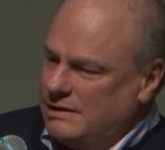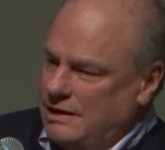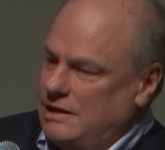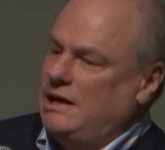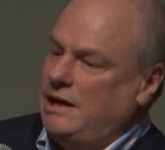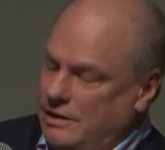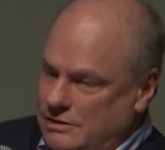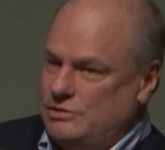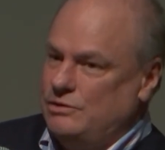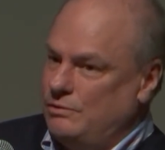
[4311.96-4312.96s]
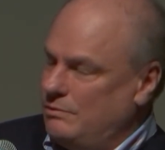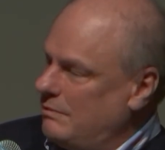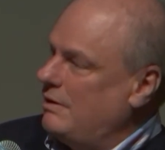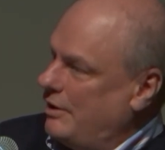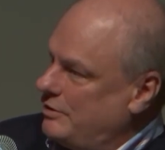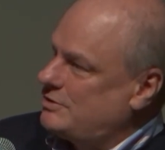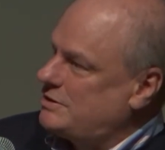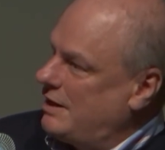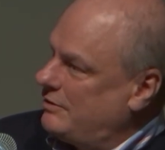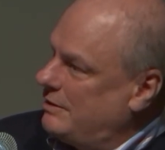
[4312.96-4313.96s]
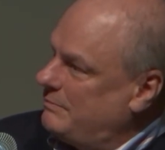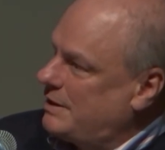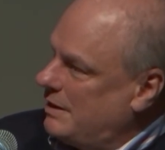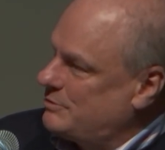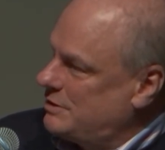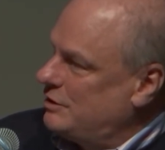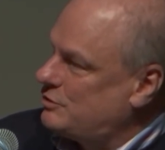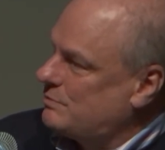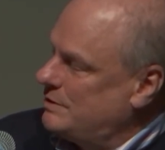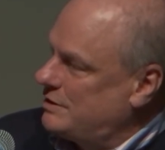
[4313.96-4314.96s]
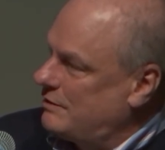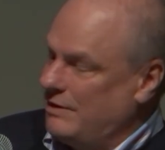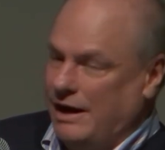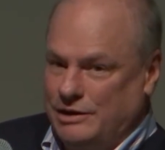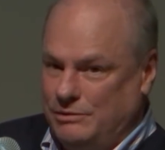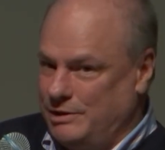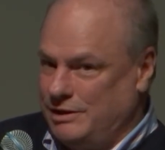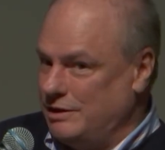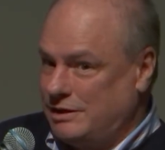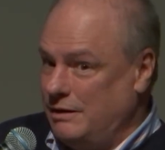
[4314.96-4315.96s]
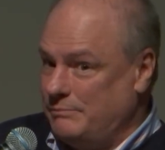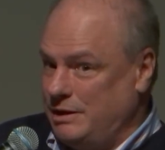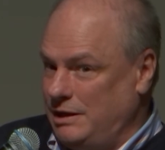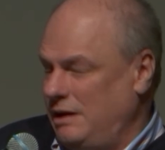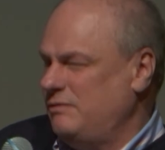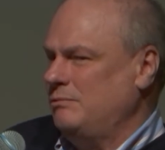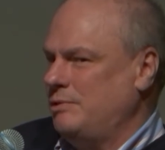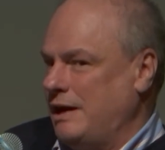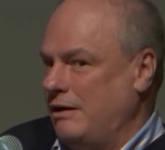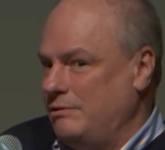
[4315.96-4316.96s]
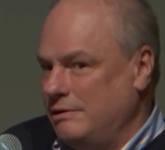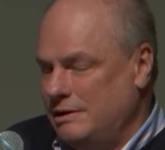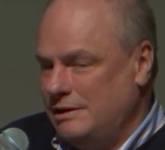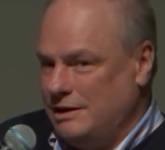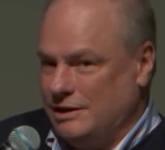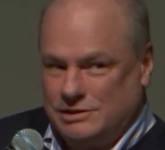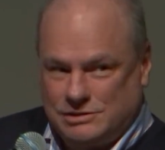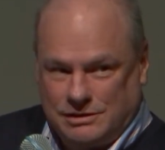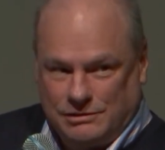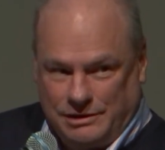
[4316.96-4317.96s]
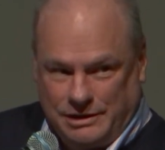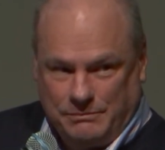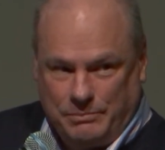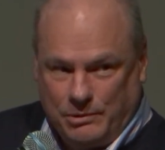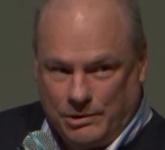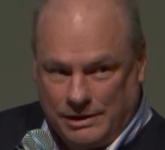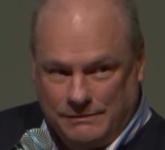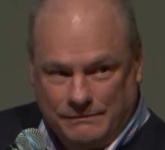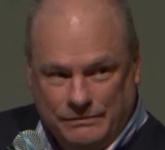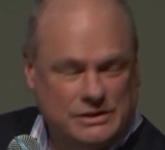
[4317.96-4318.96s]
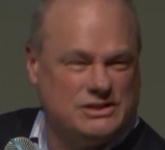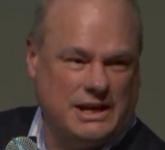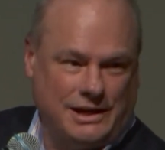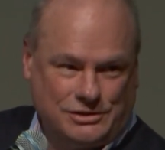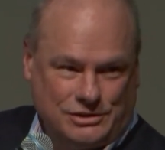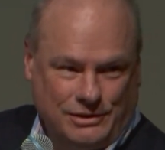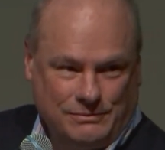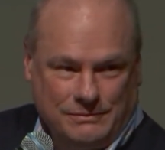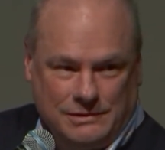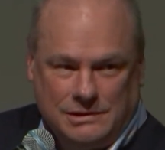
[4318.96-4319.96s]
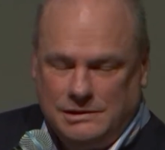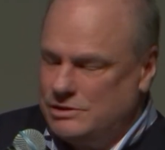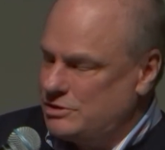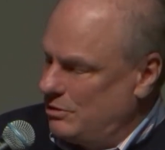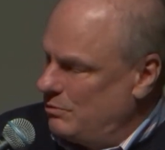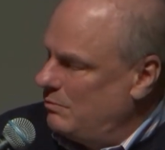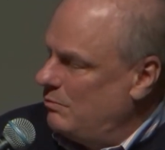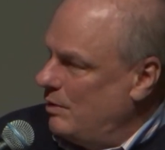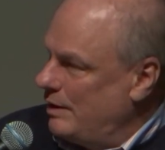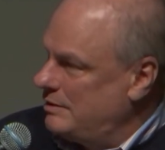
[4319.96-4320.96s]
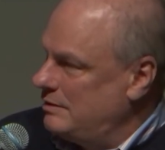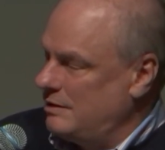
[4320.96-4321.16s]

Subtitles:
need to understand that it becomes an intrinsic value within the company, even without necessarily the board saying so. So what